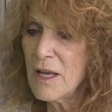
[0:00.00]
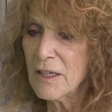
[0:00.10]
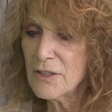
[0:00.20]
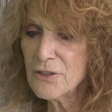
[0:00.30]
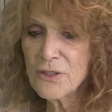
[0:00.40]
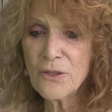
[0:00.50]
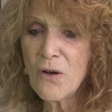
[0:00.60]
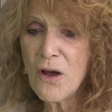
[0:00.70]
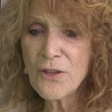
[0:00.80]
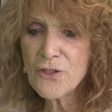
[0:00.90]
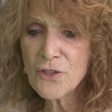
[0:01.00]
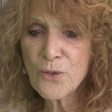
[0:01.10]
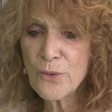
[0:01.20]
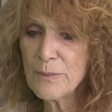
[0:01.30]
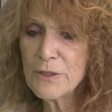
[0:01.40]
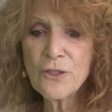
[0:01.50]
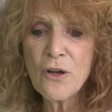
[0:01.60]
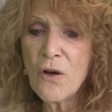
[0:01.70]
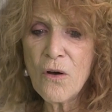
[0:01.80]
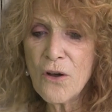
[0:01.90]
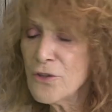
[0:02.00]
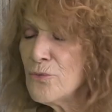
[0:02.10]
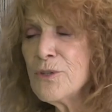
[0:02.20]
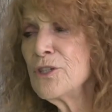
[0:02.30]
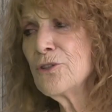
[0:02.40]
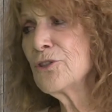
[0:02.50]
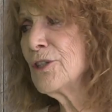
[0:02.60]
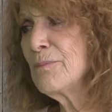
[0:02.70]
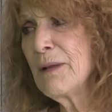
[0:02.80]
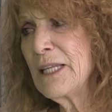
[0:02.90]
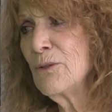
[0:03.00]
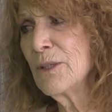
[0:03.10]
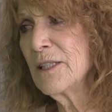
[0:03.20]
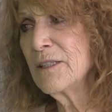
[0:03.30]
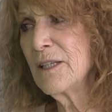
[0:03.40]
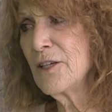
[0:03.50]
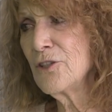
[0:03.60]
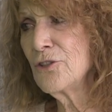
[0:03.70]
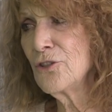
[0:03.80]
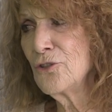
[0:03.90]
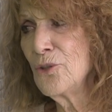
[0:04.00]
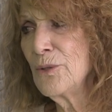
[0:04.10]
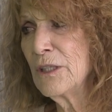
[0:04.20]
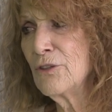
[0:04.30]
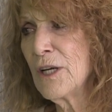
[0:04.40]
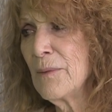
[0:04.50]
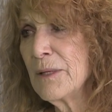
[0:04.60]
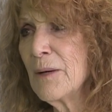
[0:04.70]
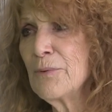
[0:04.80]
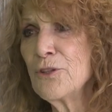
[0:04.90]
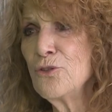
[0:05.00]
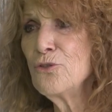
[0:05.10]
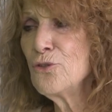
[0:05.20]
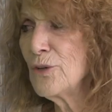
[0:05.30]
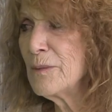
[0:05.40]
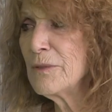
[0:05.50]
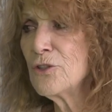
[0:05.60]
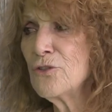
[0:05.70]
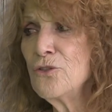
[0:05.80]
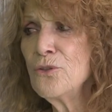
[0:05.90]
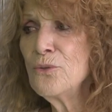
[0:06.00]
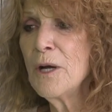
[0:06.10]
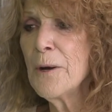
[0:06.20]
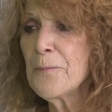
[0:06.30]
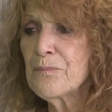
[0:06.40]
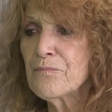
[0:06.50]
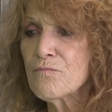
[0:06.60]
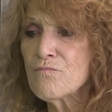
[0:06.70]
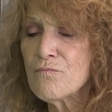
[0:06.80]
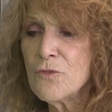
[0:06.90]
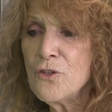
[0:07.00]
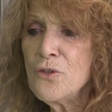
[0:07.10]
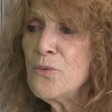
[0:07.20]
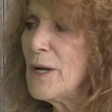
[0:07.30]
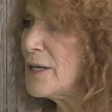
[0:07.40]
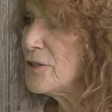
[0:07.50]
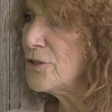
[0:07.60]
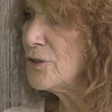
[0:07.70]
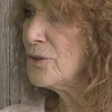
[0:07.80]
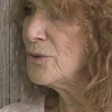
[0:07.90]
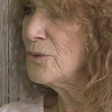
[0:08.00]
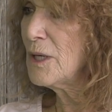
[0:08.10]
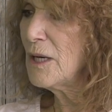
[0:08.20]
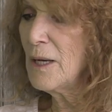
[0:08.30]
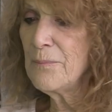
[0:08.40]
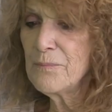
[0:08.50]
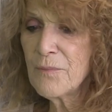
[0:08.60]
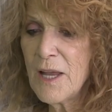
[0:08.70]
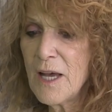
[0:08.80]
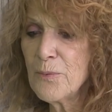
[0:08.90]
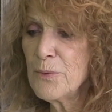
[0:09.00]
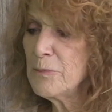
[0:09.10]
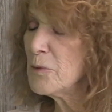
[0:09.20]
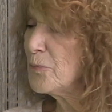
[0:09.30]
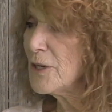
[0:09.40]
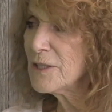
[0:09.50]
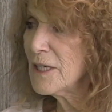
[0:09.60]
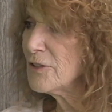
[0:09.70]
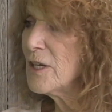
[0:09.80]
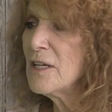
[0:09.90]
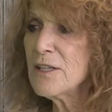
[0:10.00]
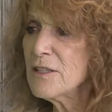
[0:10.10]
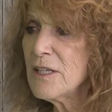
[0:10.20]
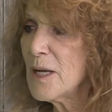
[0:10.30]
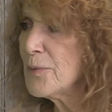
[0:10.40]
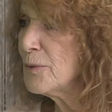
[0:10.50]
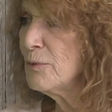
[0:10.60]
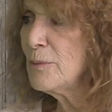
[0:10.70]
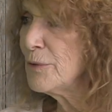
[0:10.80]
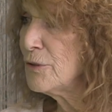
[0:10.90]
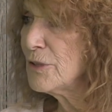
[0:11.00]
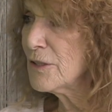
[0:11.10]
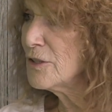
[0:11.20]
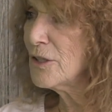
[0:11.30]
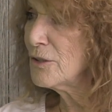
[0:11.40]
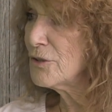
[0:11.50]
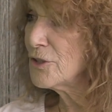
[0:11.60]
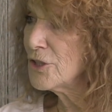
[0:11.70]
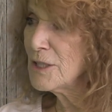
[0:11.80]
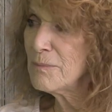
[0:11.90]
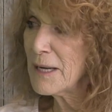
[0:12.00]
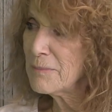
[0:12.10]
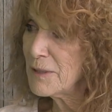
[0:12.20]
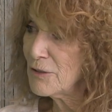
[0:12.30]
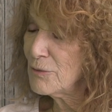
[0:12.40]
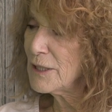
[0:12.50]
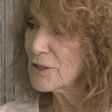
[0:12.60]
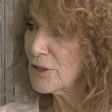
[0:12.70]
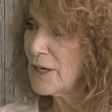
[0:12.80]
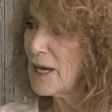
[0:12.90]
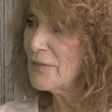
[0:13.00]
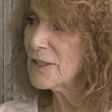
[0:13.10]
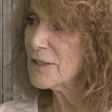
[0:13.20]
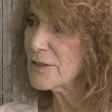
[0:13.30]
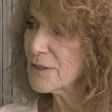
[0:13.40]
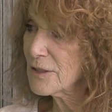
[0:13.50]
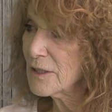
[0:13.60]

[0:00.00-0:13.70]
Because all this equipment, all the research that many organizations are doing, coming up with new treatments, new ways to help women with breast cancer, doesn't help the woman who doesn't know she might be at risk or have this.